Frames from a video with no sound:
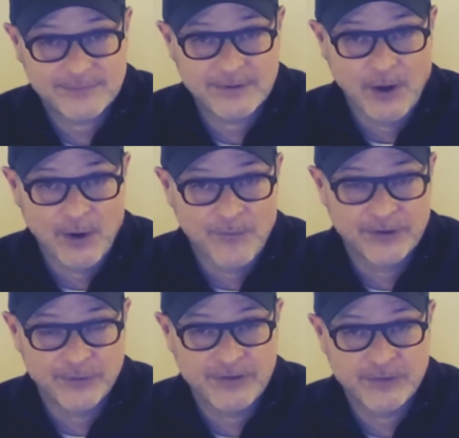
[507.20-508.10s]

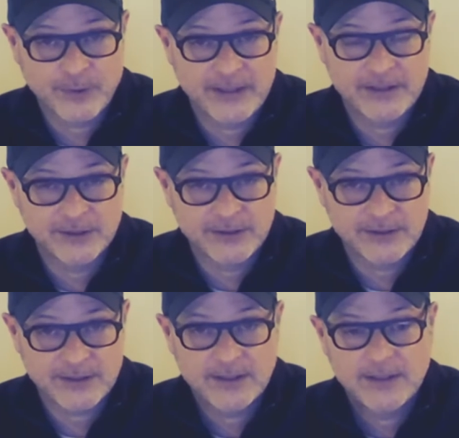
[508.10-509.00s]
obvious reasons why he couldn't.
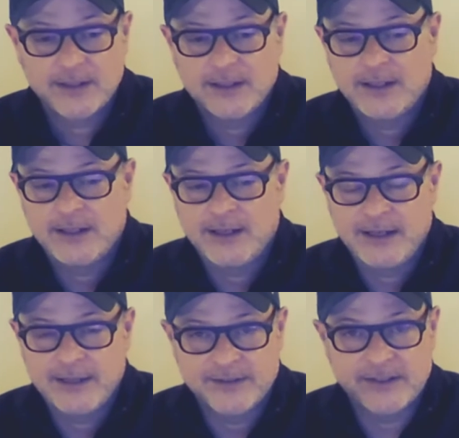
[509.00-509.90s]

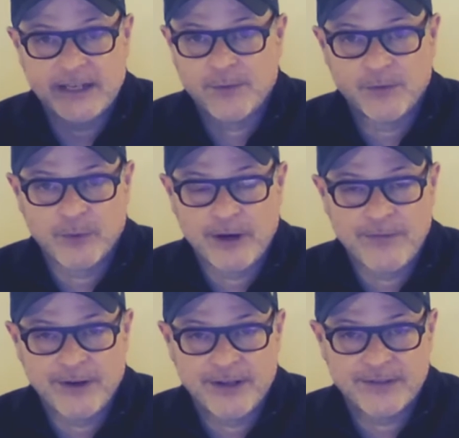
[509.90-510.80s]
And the second was Ralph
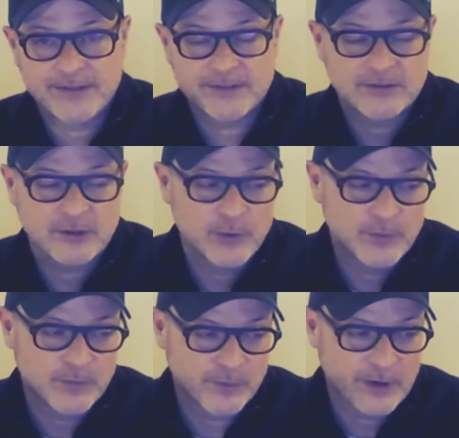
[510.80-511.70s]
Fiennes. So
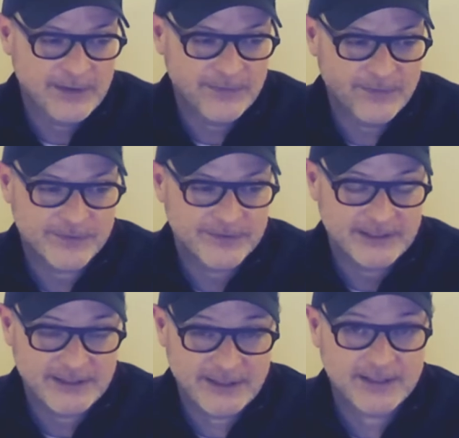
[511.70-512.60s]
Ralph
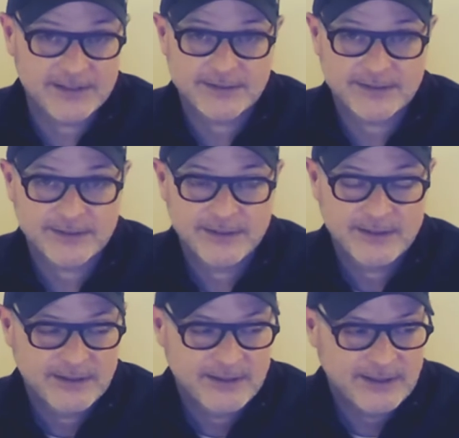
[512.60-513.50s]
said yes
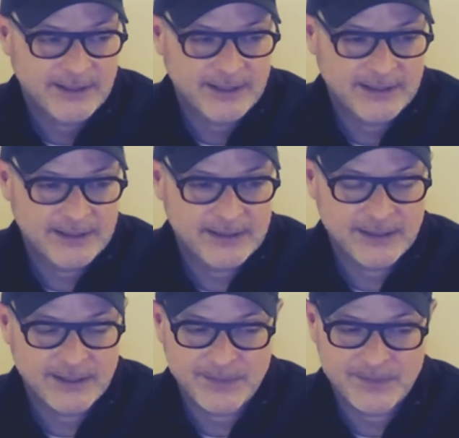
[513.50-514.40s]
and
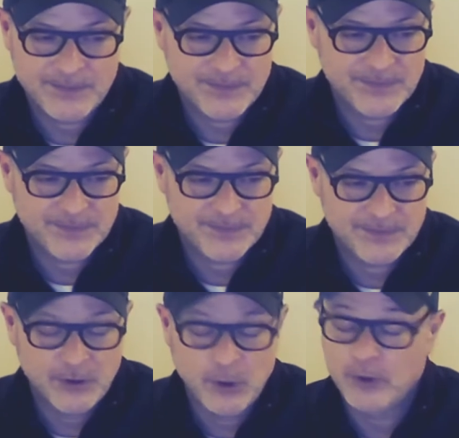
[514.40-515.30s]

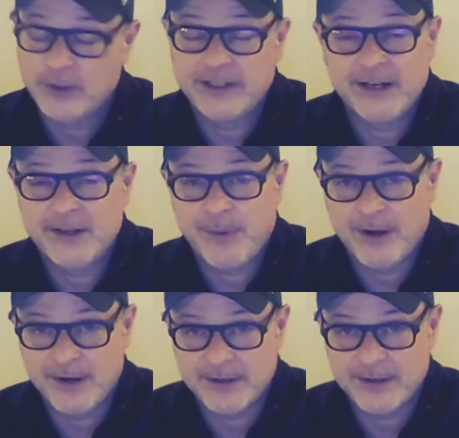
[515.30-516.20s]
knocked it out of the
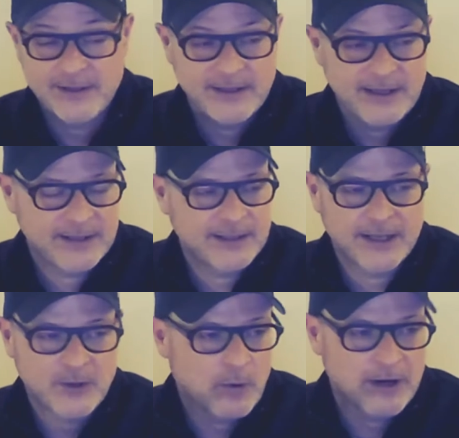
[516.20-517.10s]
park. And
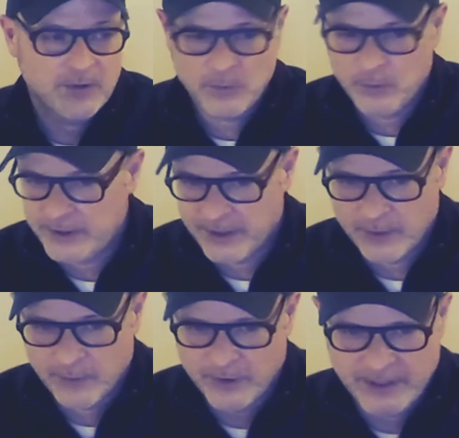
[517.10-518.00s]
likewise with all the other,
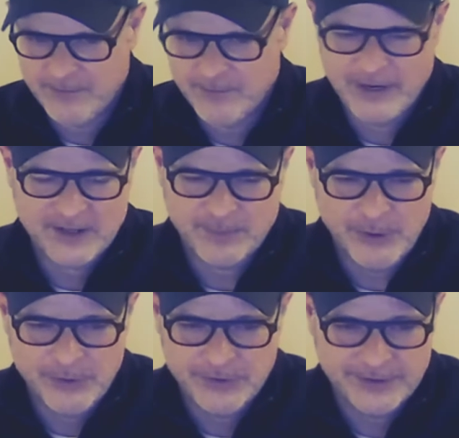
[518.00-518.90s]
like
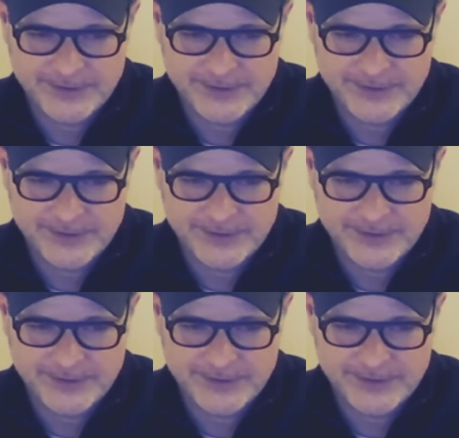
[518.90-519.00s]
Rasputin,